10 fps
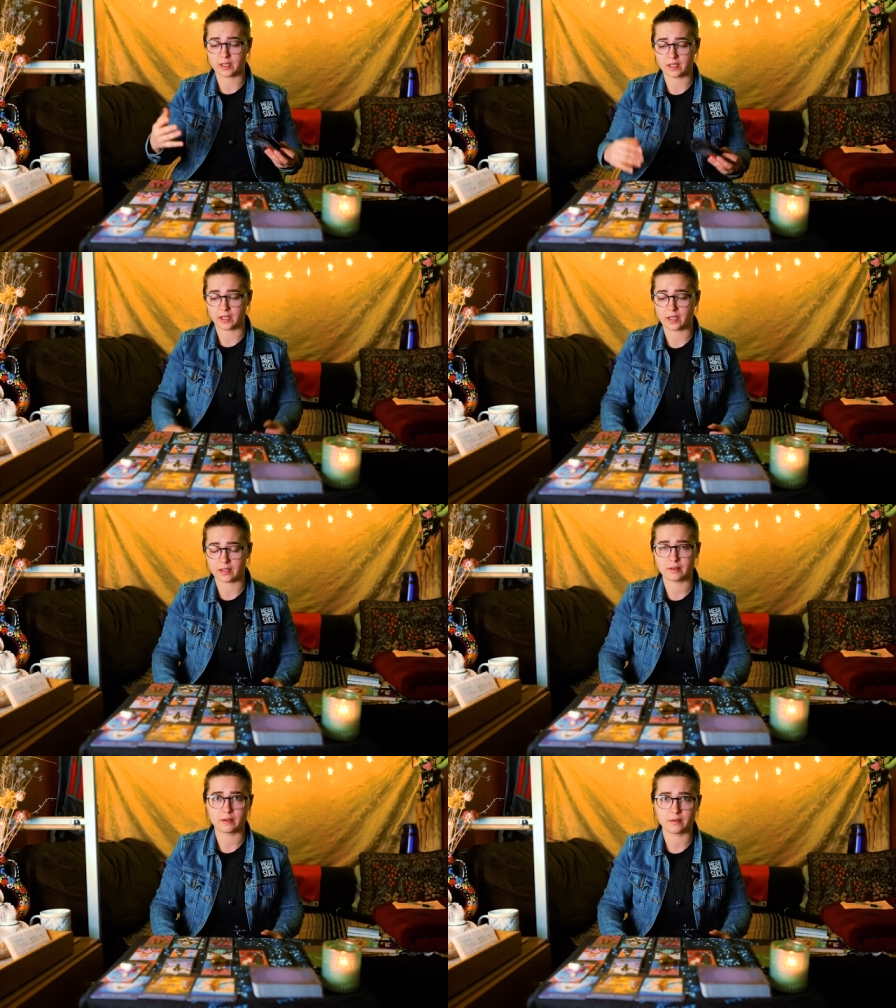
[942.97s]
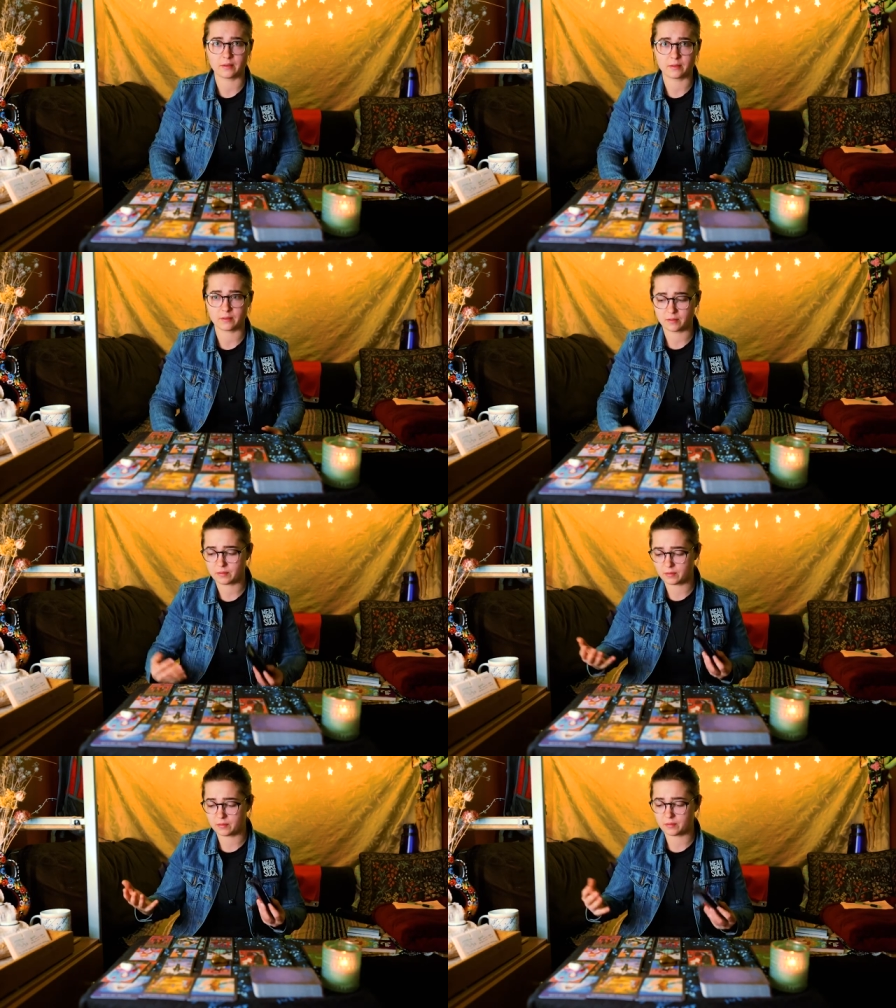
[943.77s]
on like,
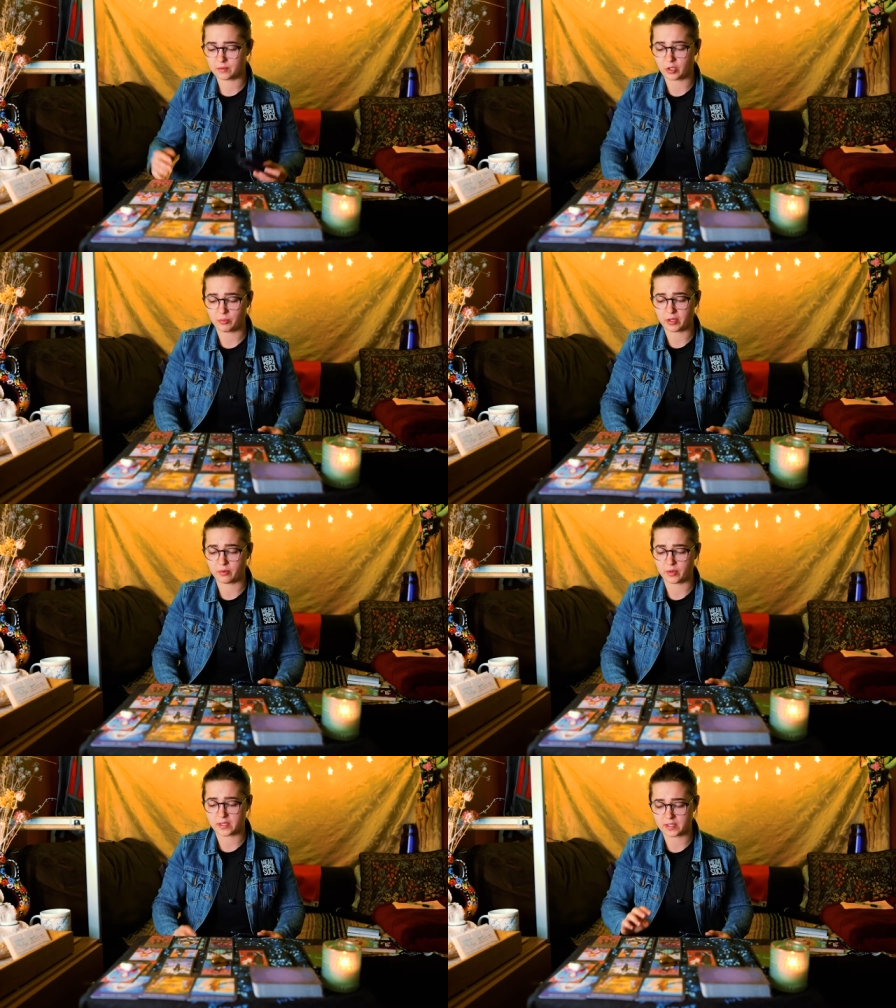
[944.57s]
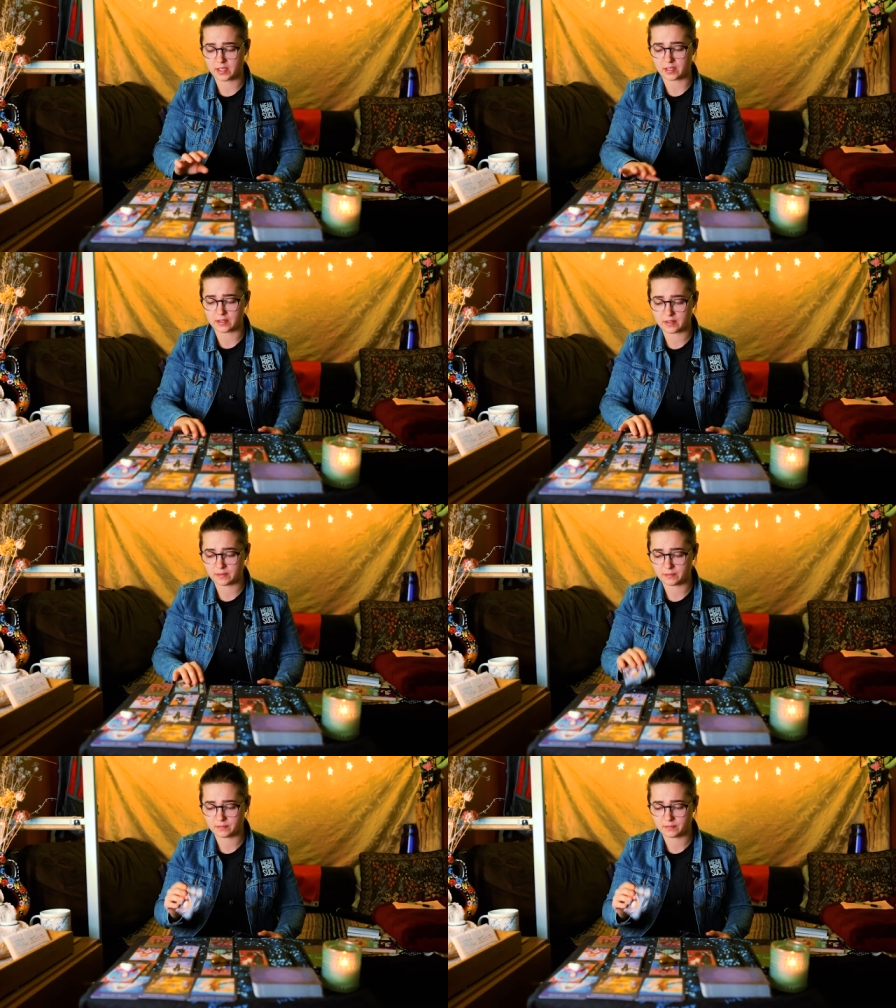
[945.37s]
show me the receipts.